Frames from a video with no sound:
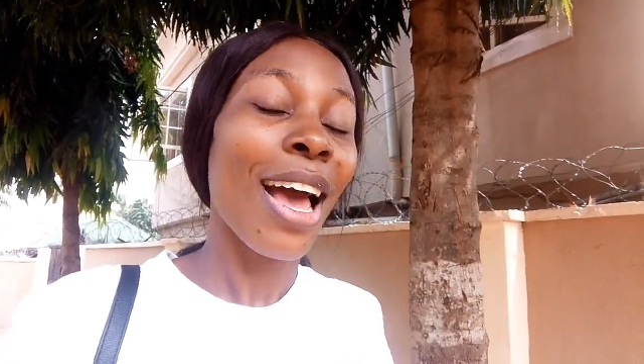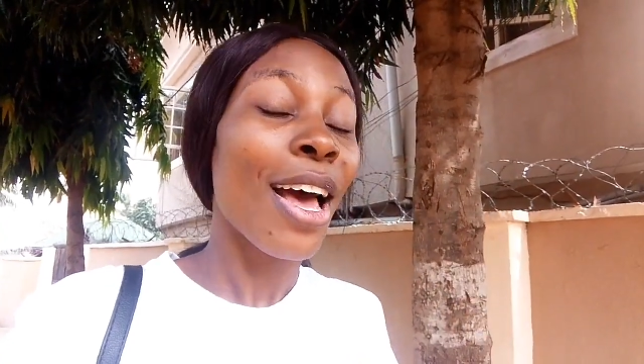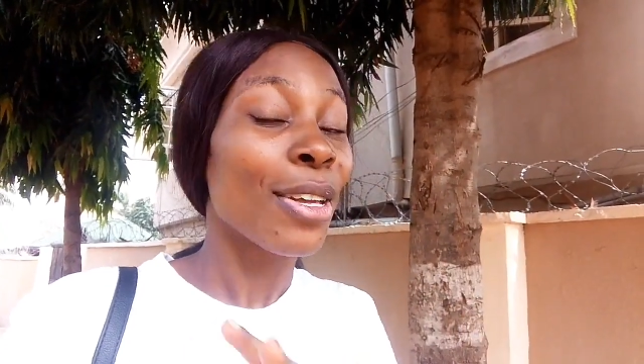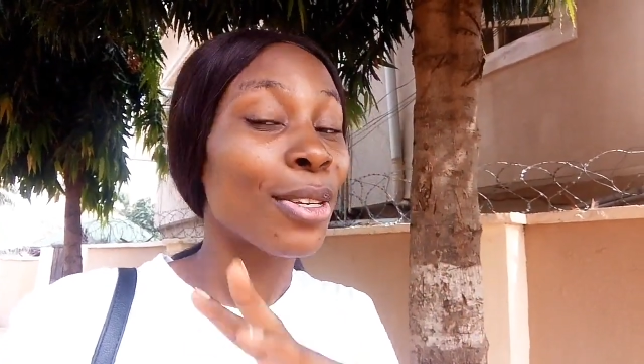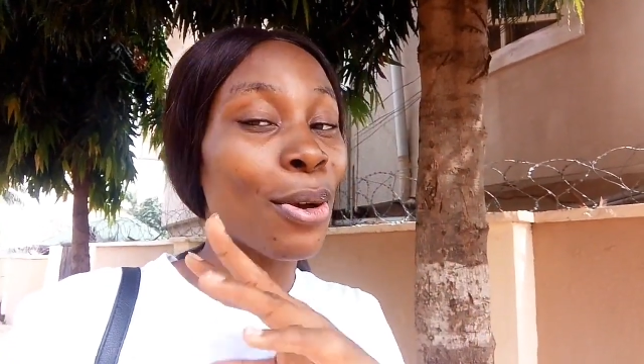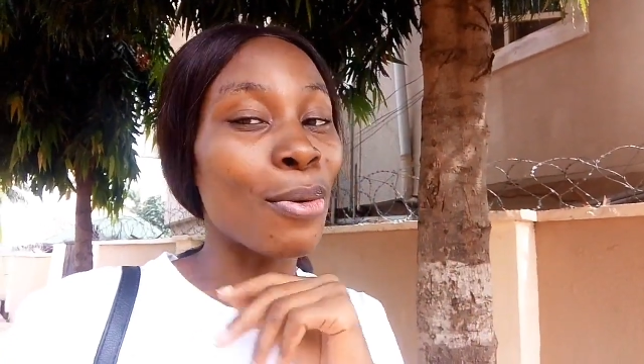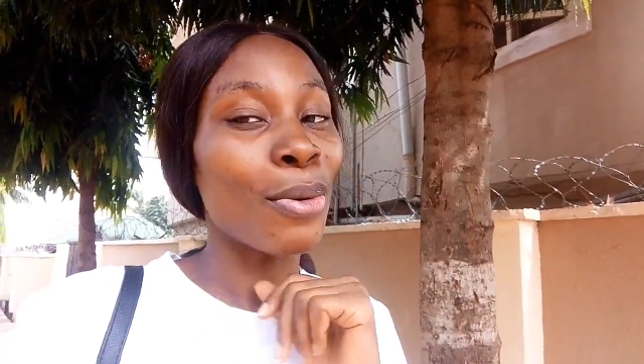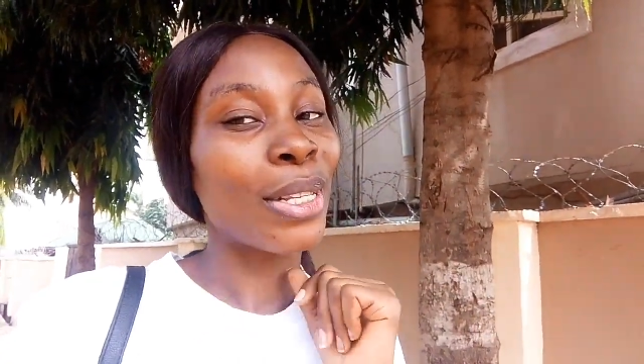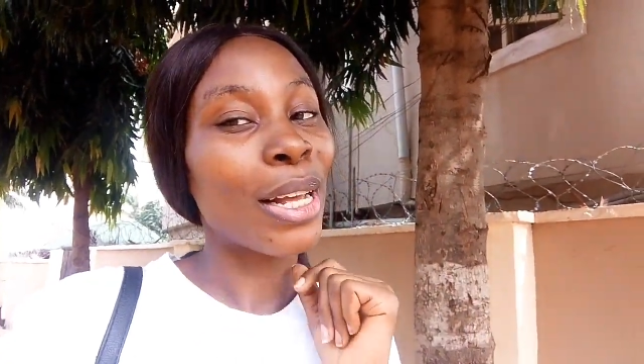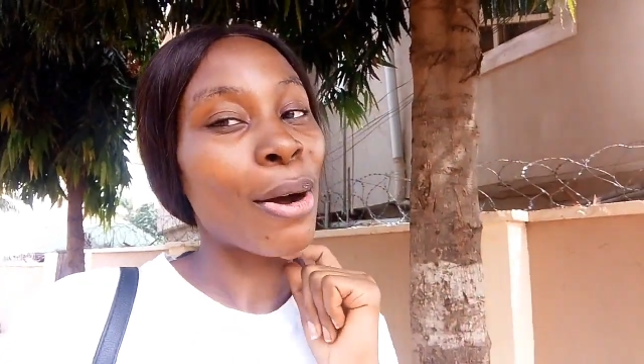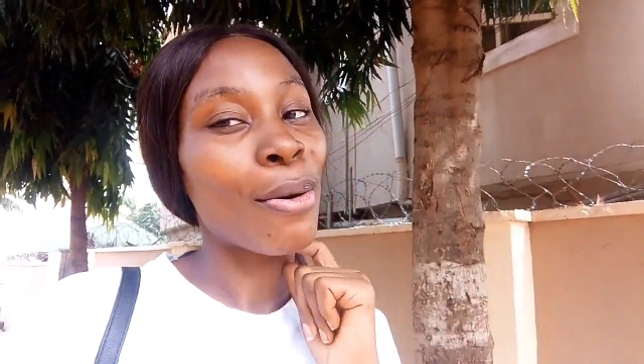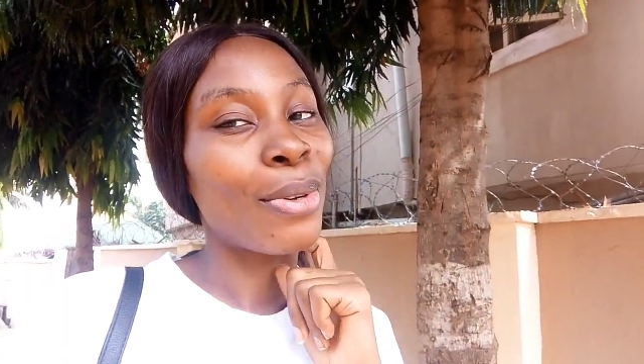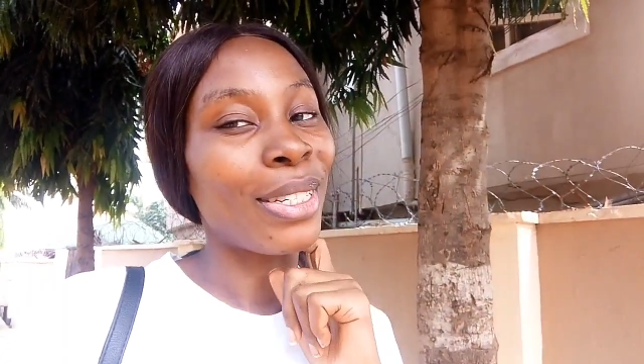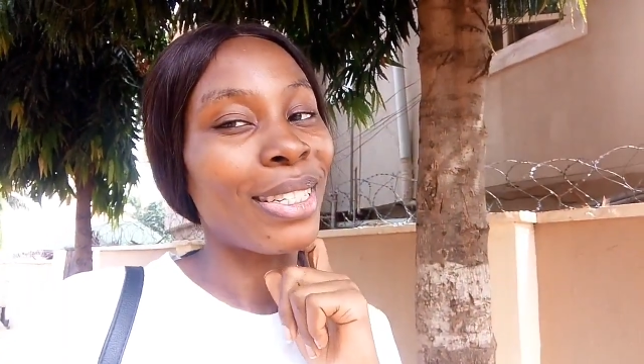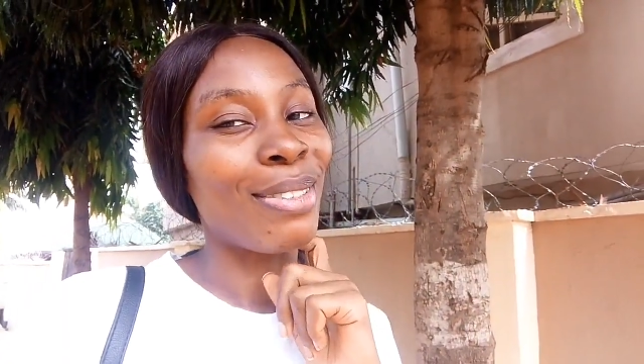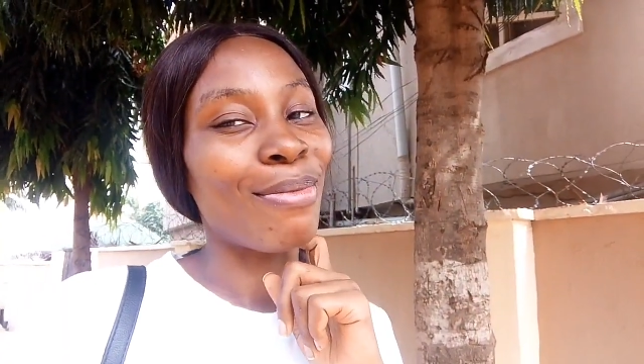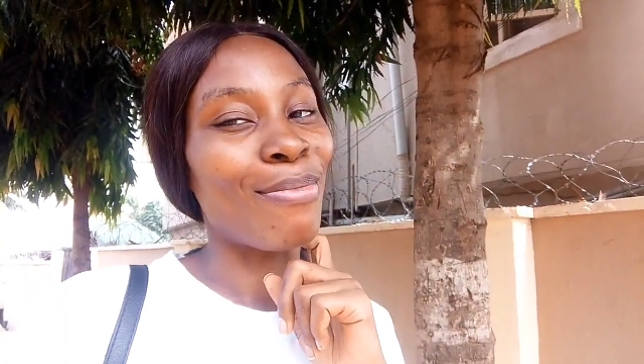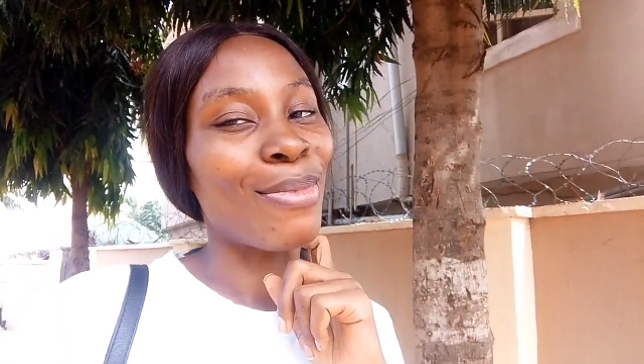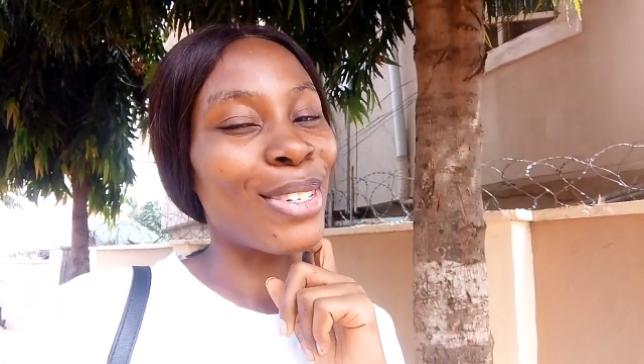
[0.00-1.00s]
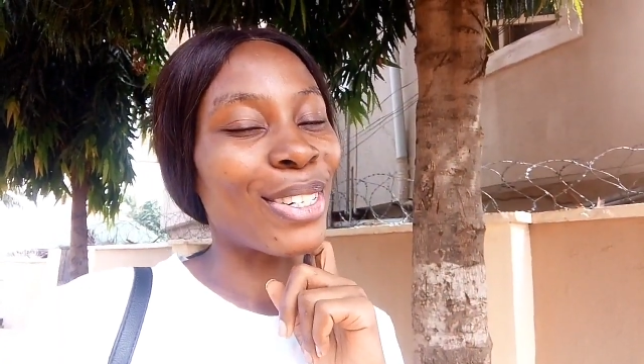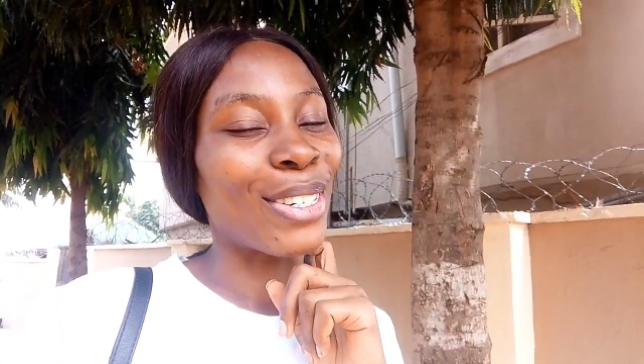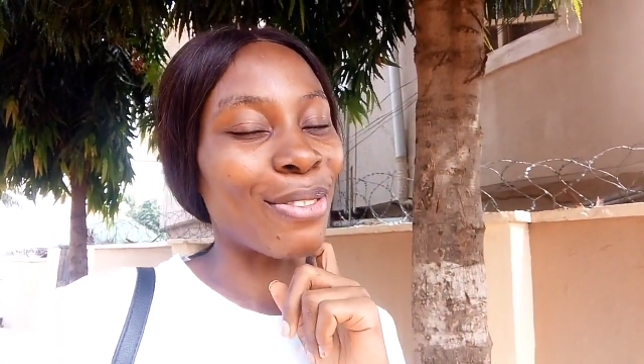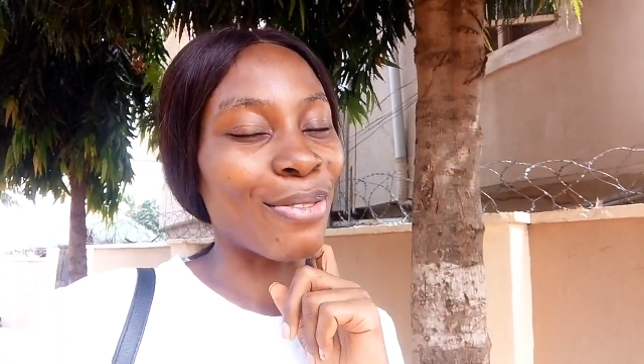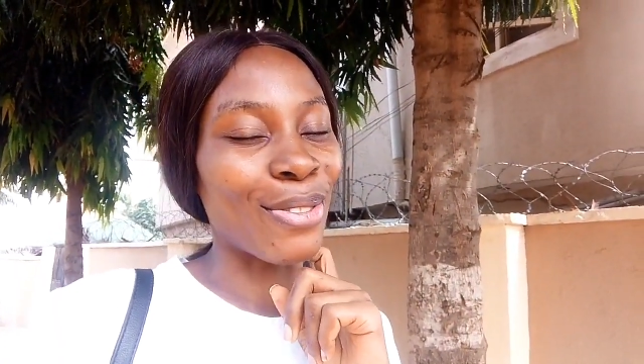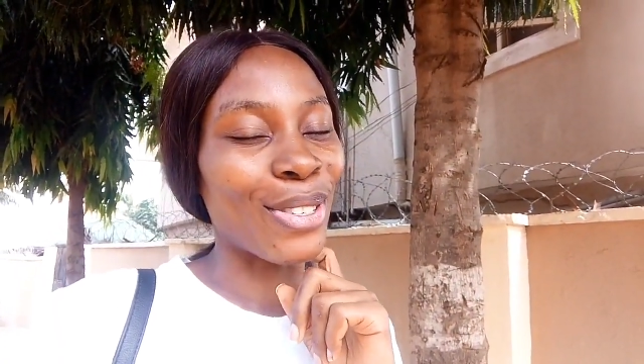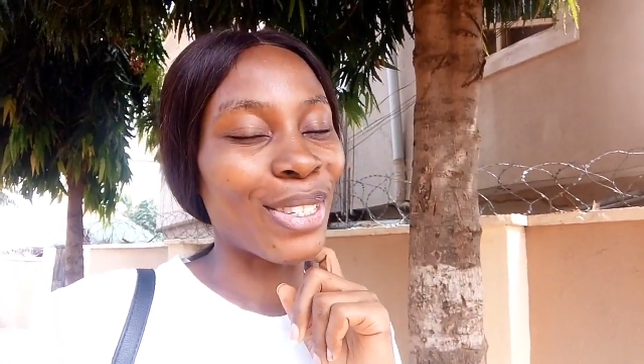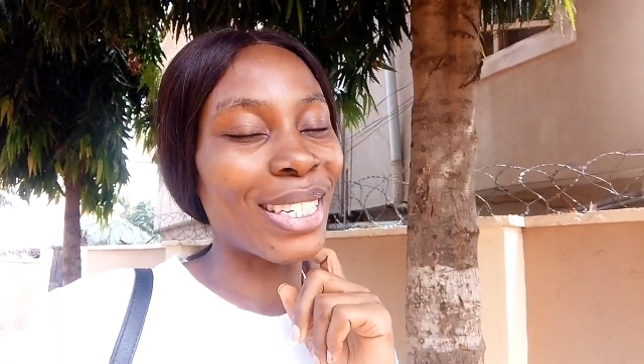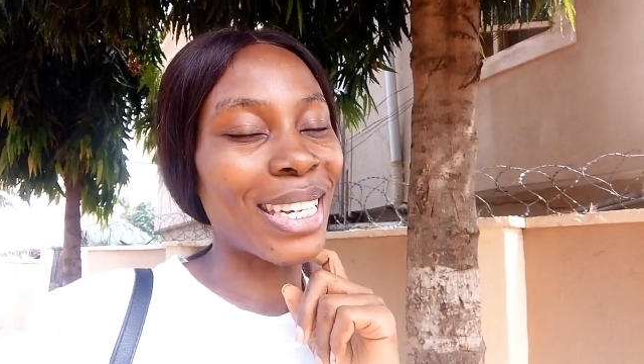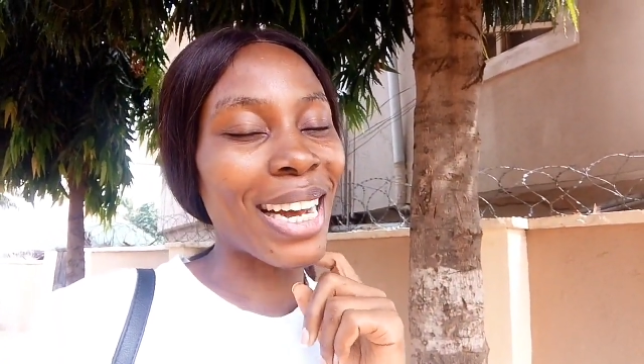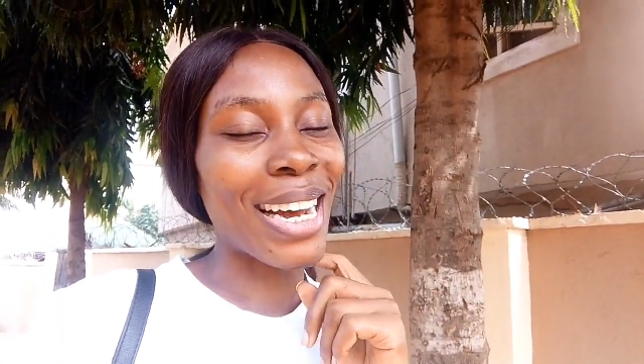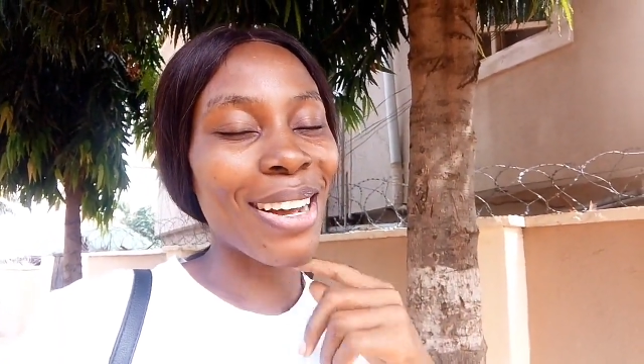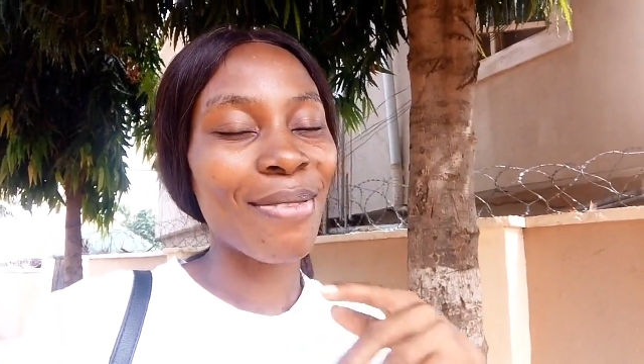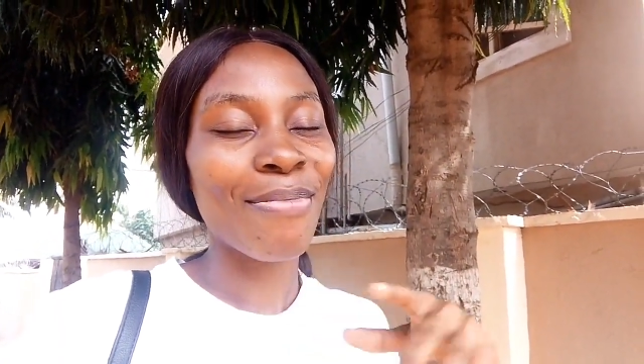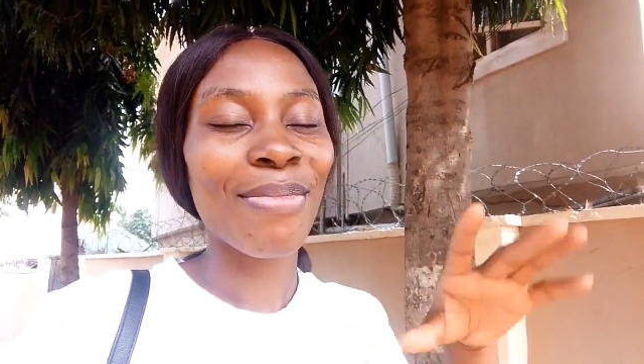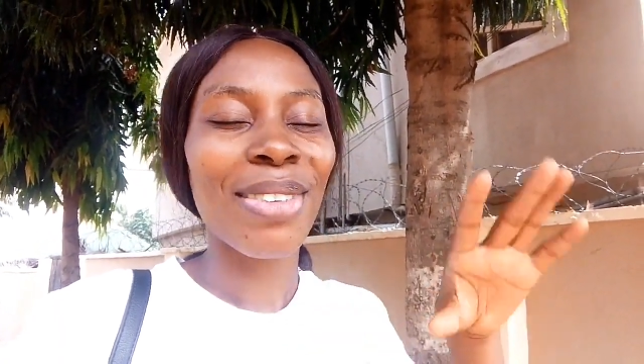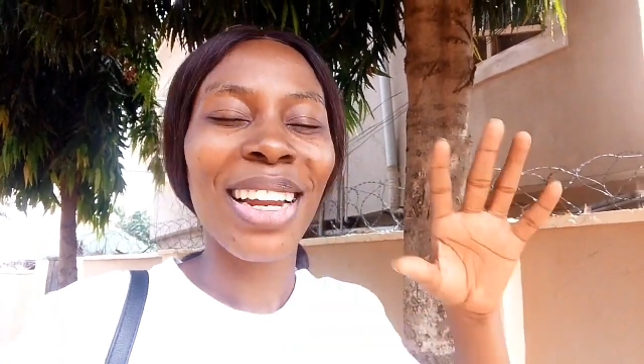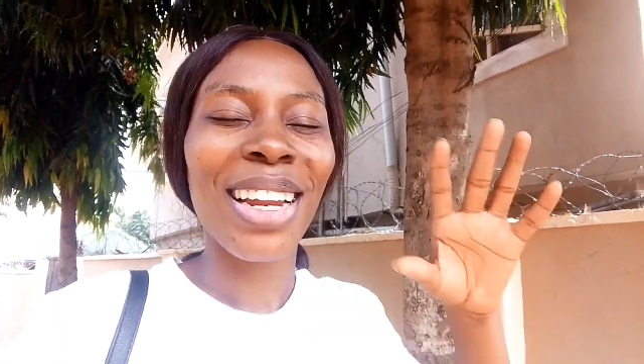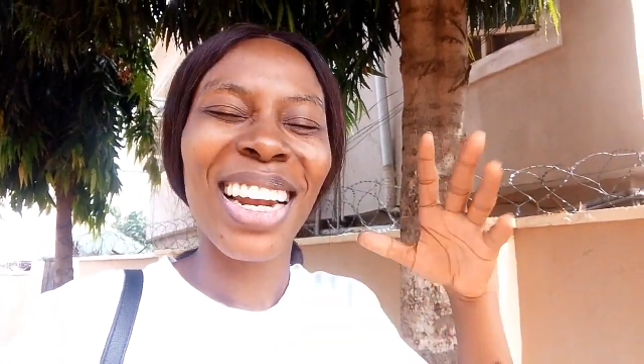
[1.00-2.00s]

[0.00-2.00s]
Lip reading: So without wasting much of your time,